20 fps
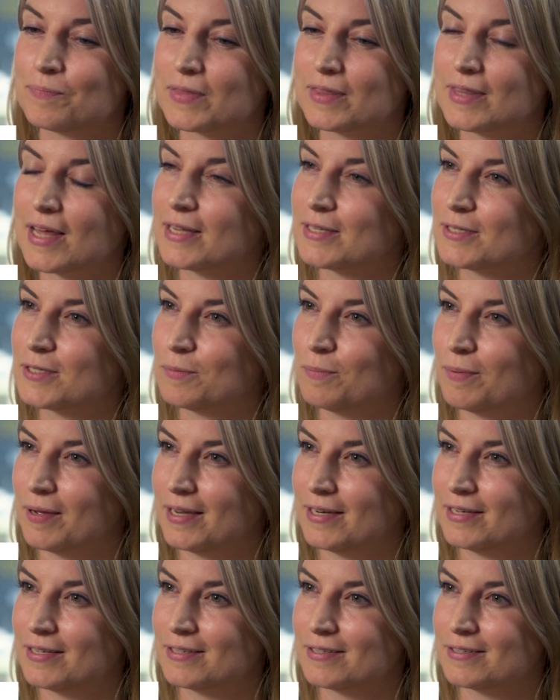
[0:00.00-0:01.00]
That
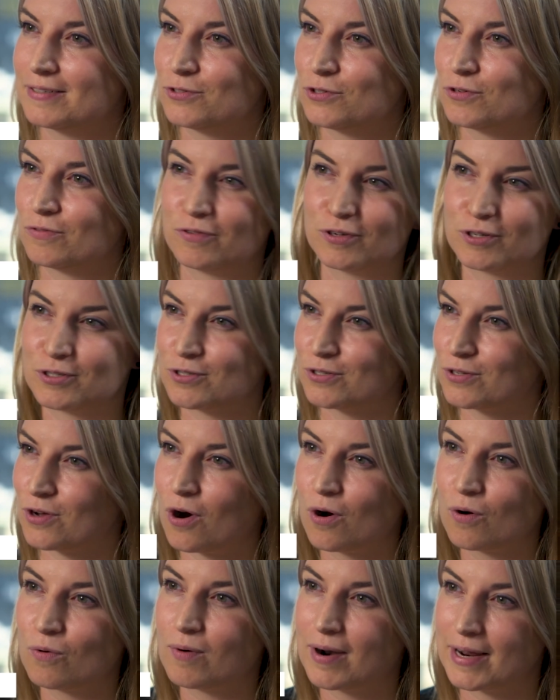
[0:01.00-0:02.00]
spend traverses a
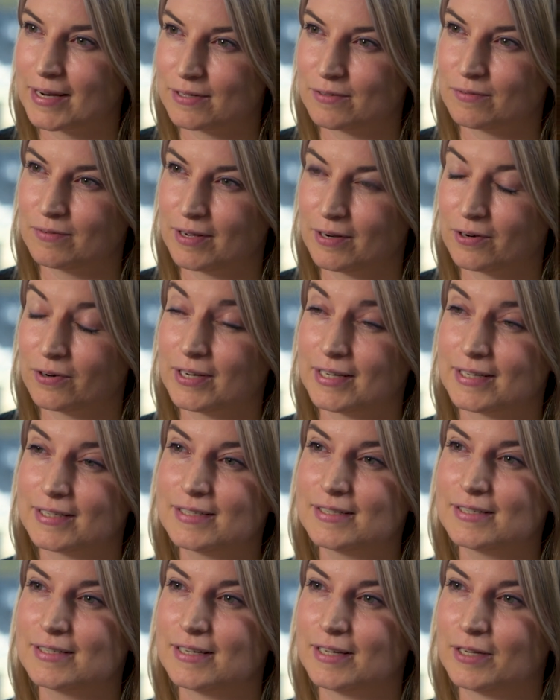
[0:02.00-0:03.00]
whole range of
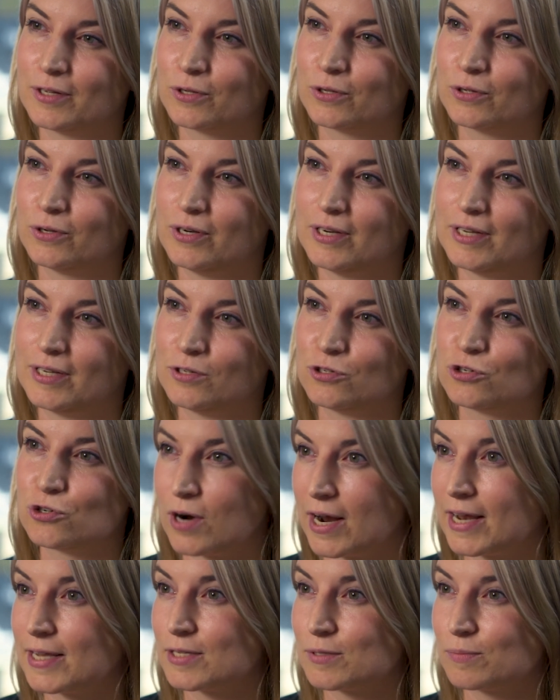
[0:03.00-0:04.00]
areas, including
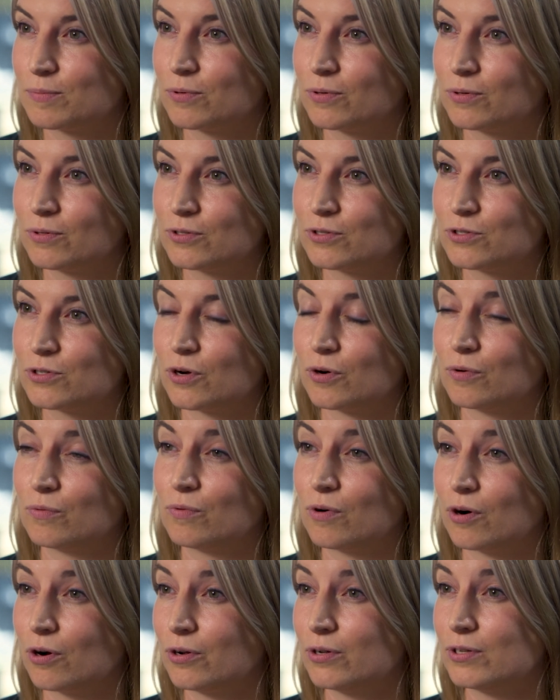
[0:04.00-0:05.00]
transport, so
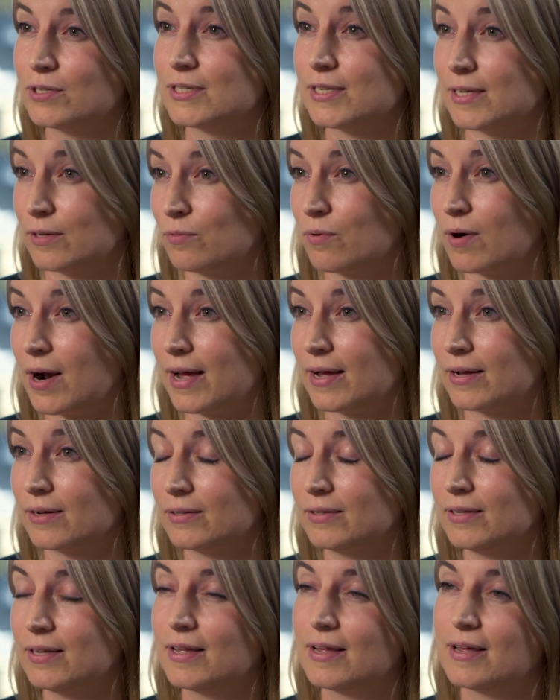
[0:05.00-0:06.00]
roads and rail,